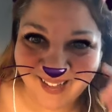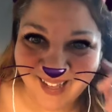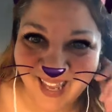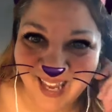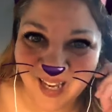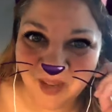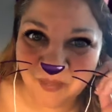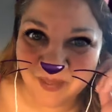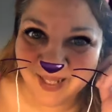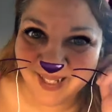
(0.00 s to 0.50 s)

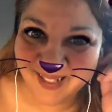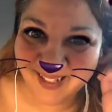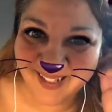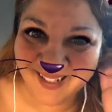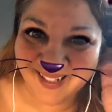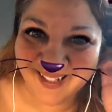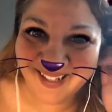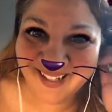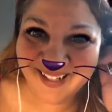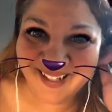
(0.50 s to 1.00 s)
Amy.
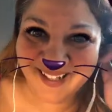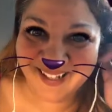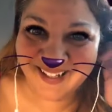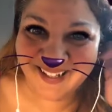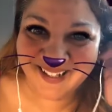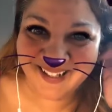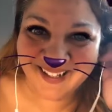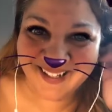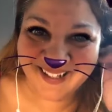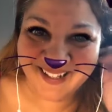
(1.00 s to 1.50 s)

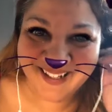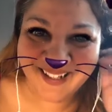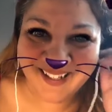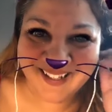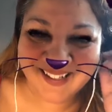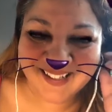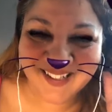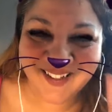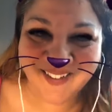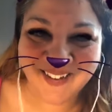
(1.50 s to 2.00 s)

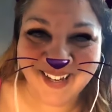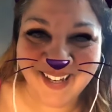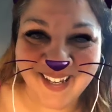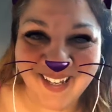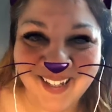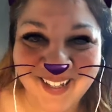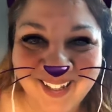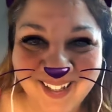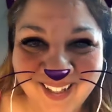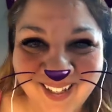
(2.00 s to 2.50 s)

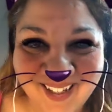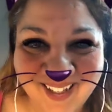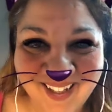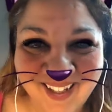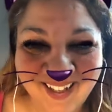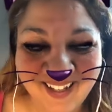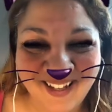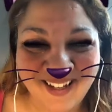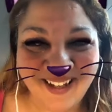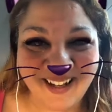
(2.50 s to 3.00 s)
Sorry.
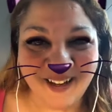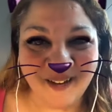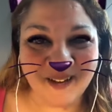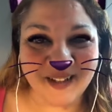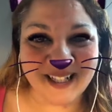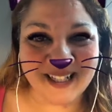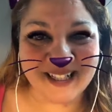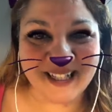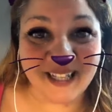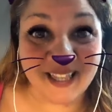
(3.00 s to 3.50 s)
I'm
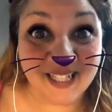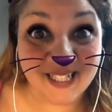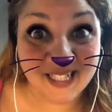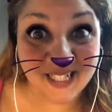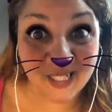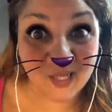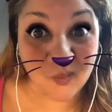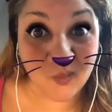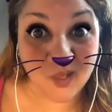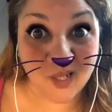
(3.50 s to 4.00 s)
going to say the
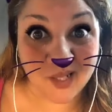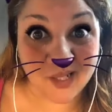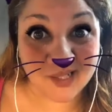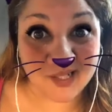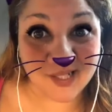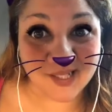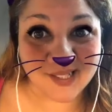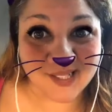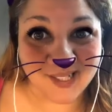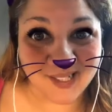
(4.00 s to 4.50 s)
D
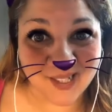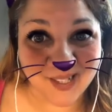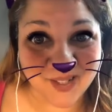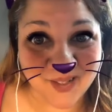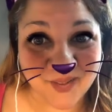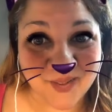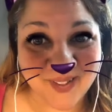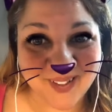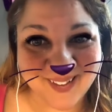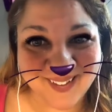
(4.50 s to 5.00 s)
word to
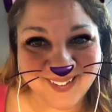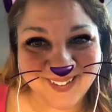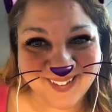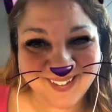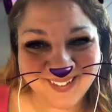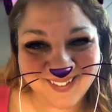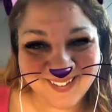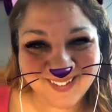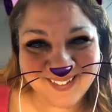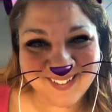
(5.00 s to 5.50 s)
you.
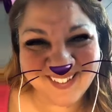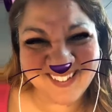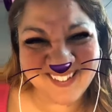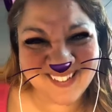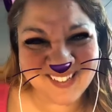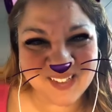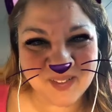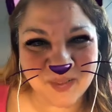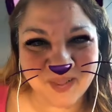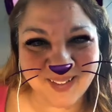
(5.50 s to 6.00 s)

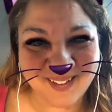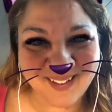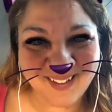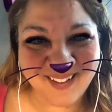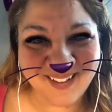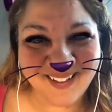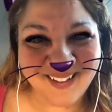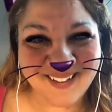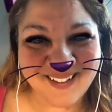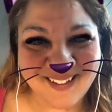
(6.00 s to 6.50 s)

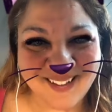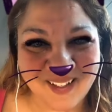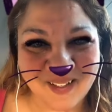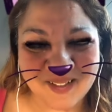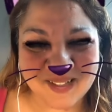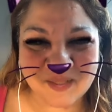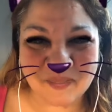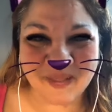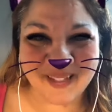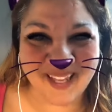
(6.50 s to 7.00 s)

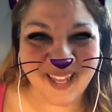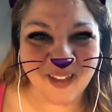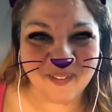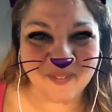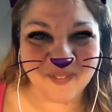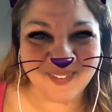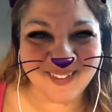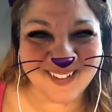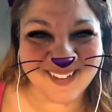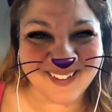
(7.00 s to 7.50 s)
Just be
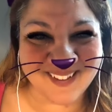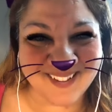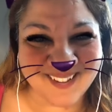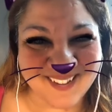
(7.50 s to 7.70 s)
careful.